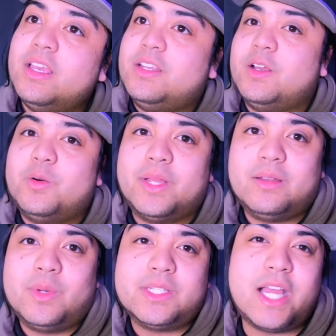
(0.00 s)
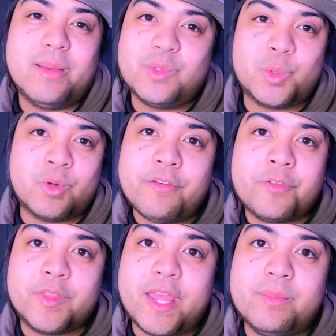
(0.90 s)
when times were rough
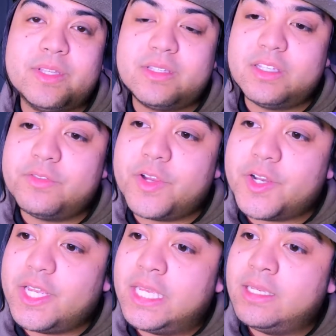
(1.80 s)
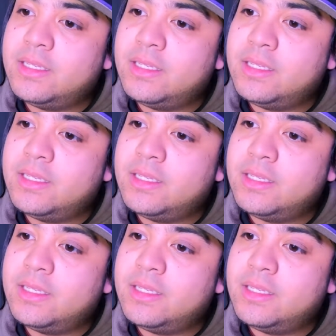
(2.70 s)
for them, is very